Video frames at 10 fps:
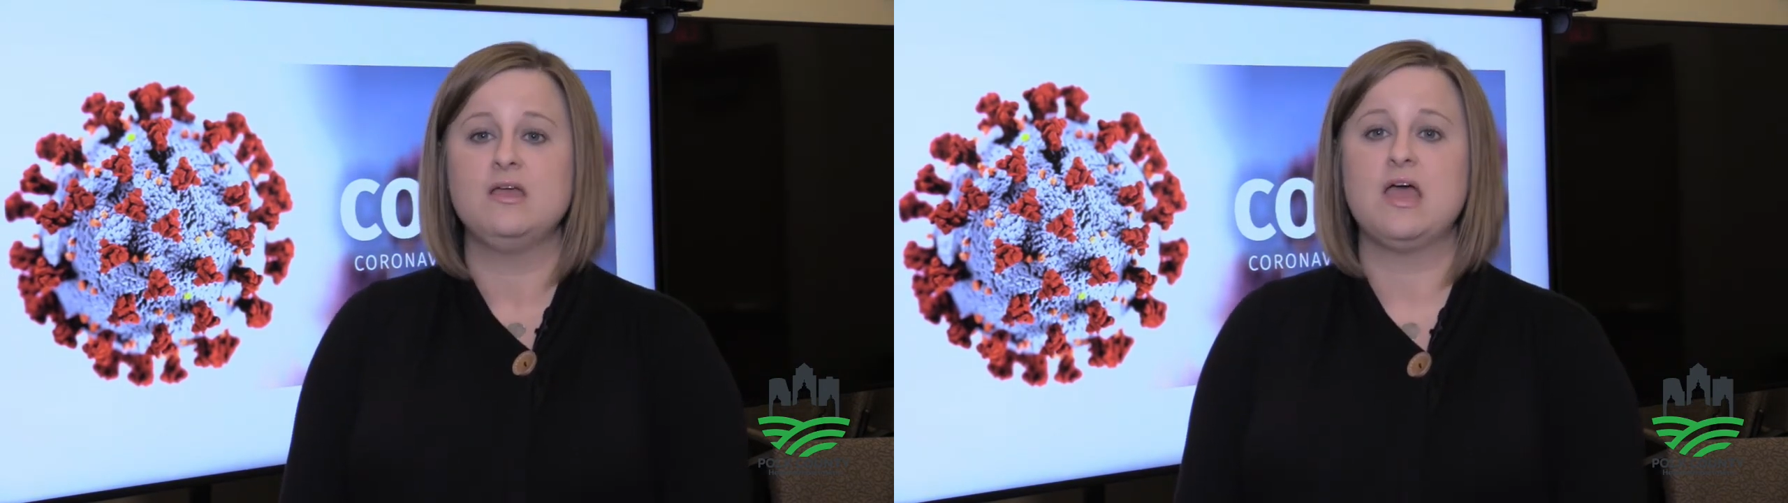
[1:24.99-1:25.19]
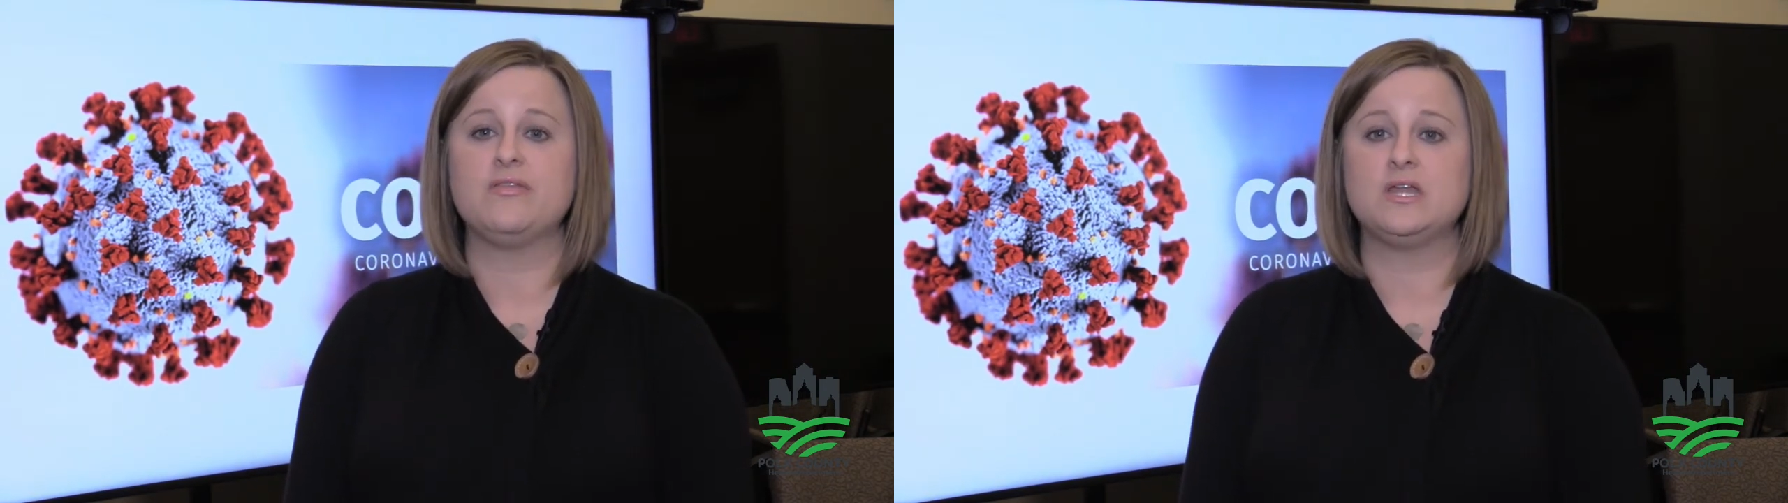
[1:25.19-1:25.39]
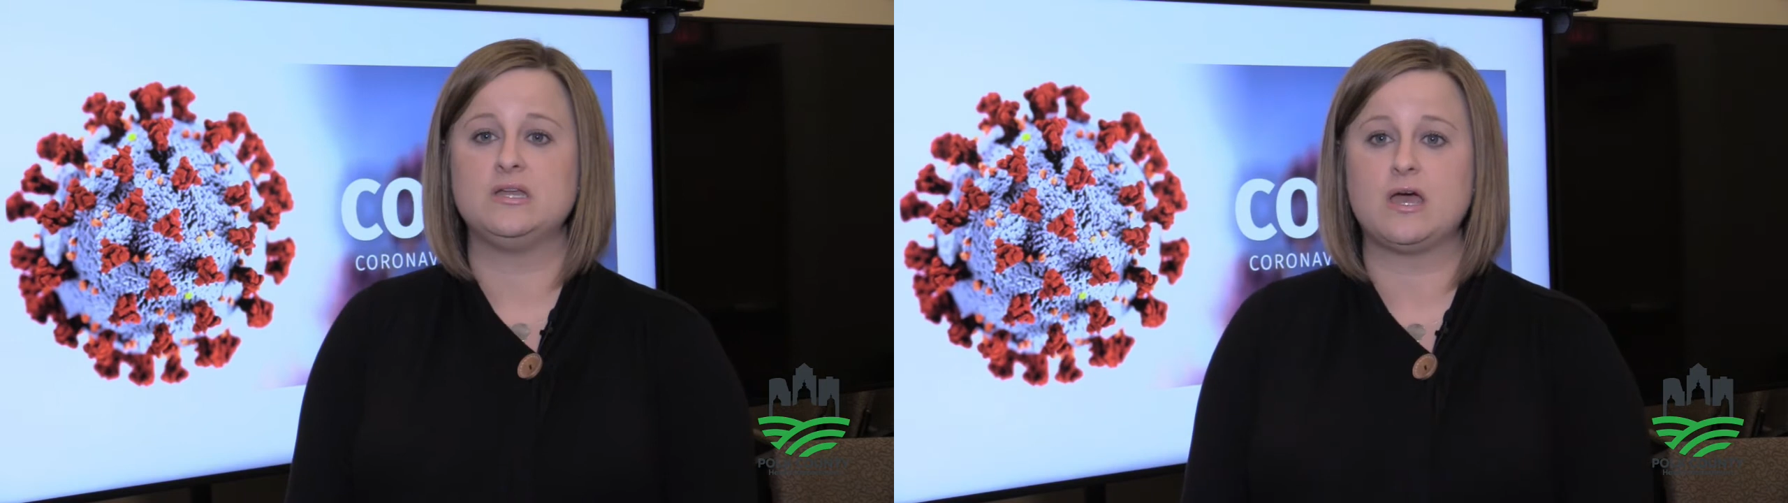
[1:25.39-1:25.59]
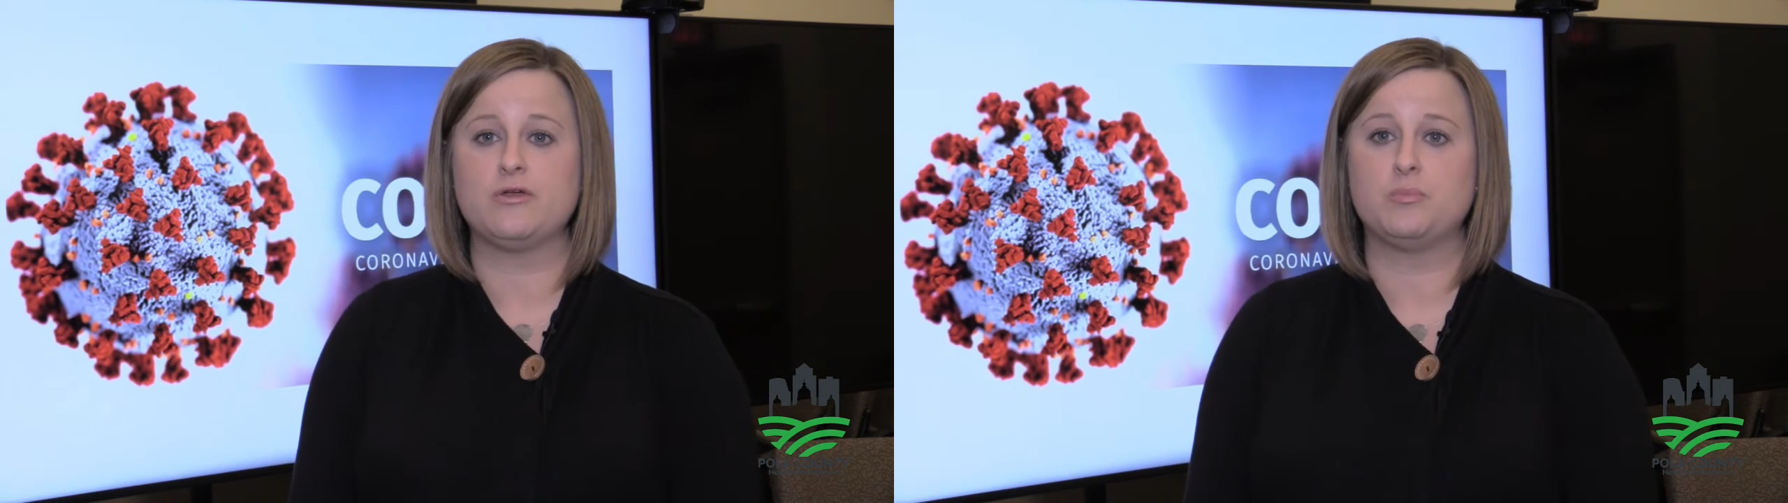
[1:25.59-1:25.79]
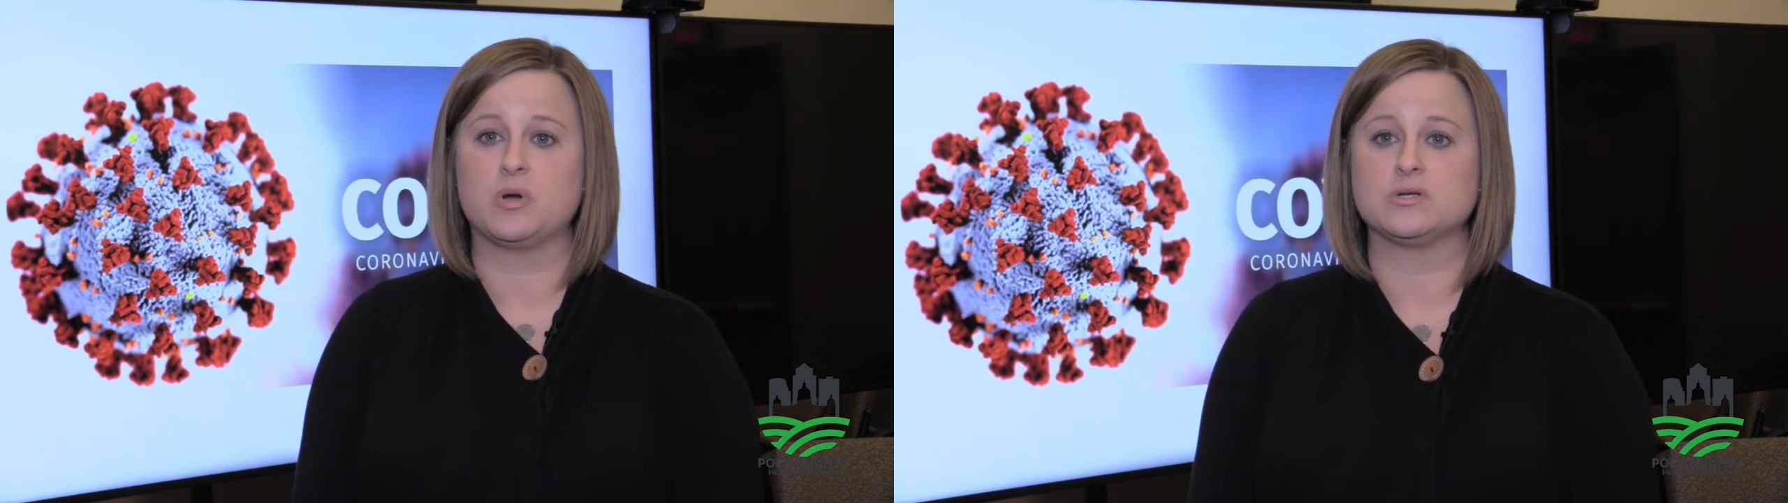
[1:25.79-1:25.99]
and then
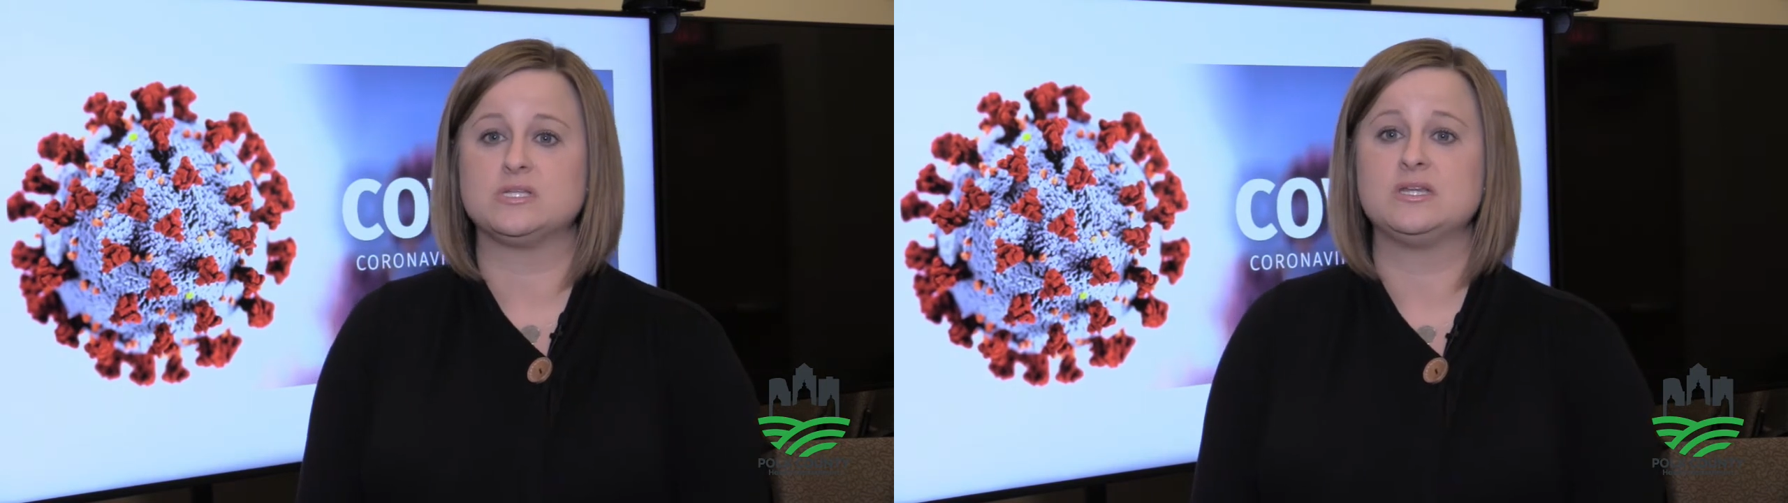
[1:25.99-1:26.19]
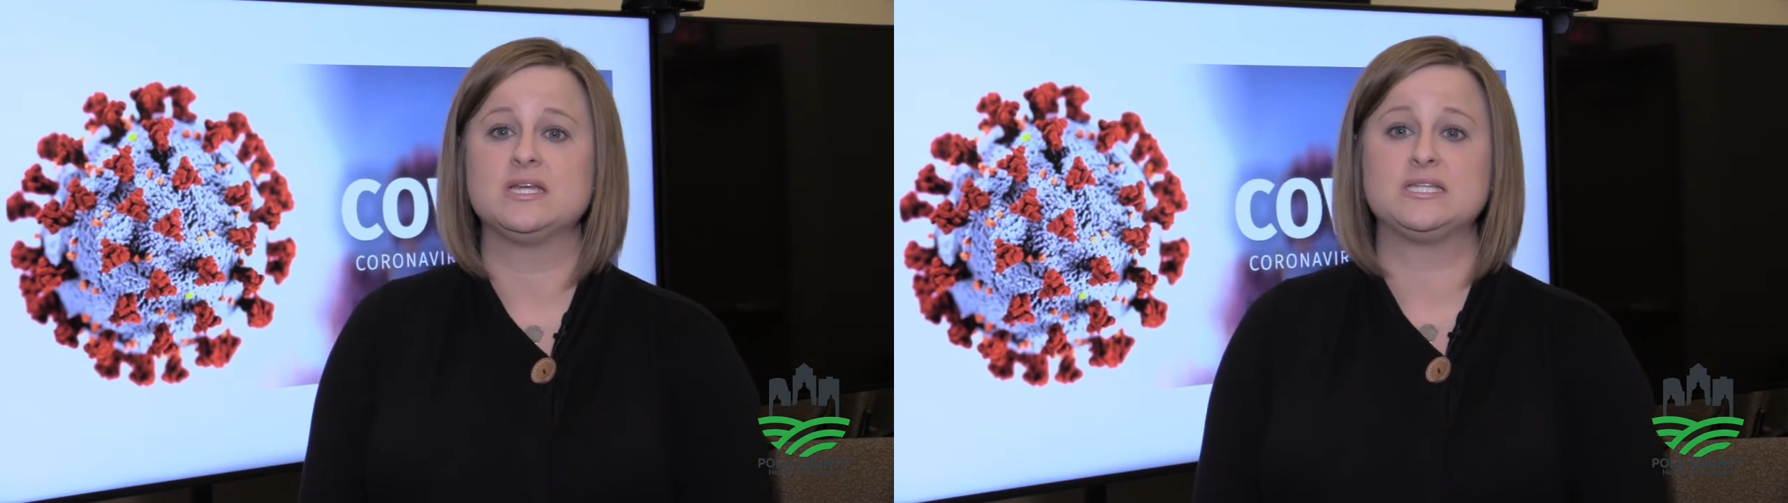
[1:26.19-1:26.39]
another person